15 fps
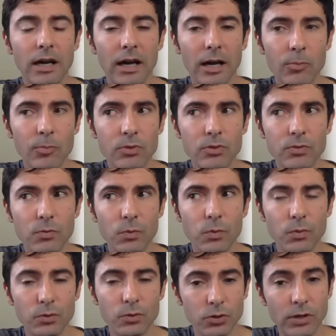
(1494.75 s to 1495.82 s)

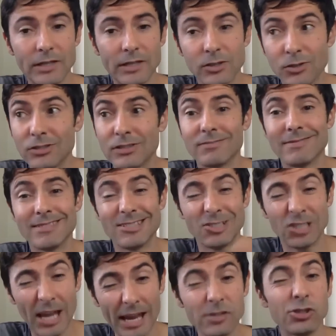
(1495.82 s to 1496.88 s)
You guys
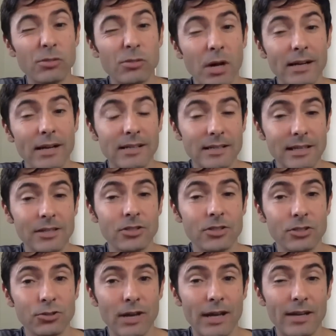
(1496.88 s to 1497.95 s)
changed your monetization
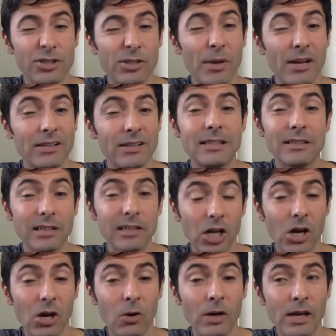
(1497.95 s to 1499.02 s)
strategy about a year
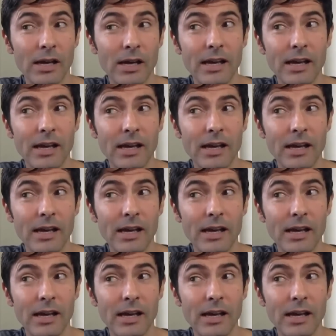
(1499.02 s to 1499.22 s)
ago,